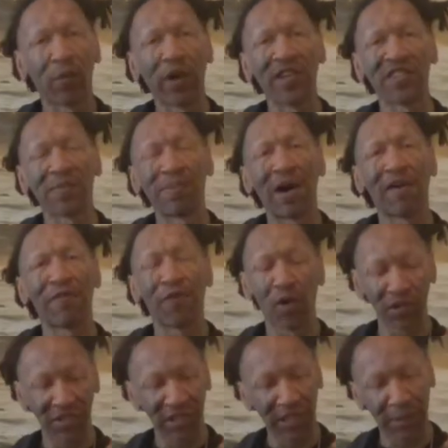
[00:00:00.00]
It weighs about
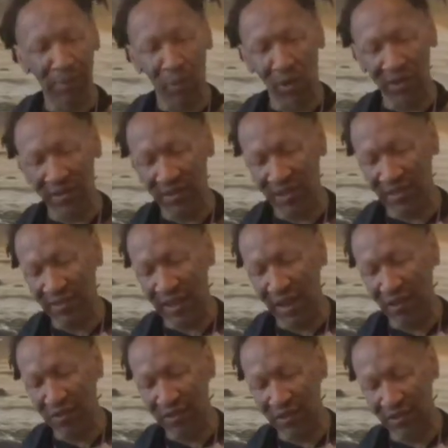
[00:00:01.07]
14.6
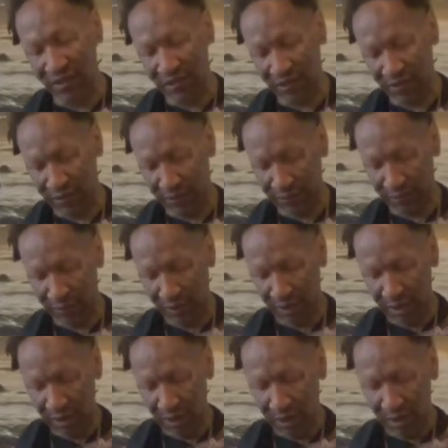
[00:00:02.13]
ounces,
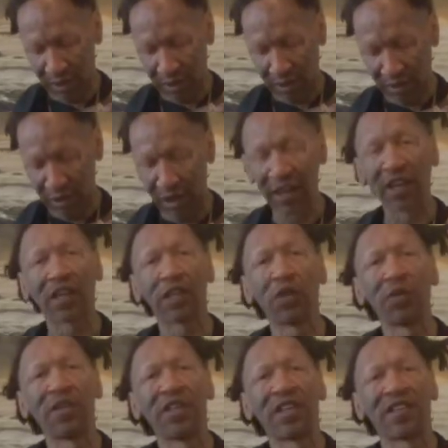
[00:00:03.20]
not
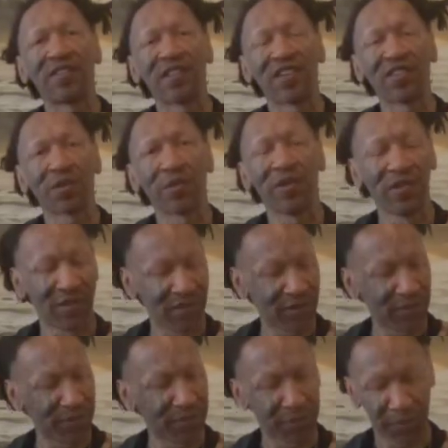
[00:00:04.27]
including the
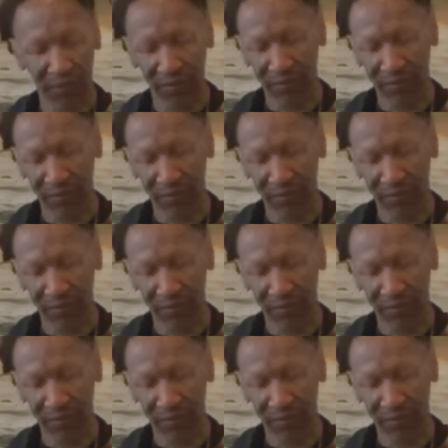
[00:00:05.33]
accessories.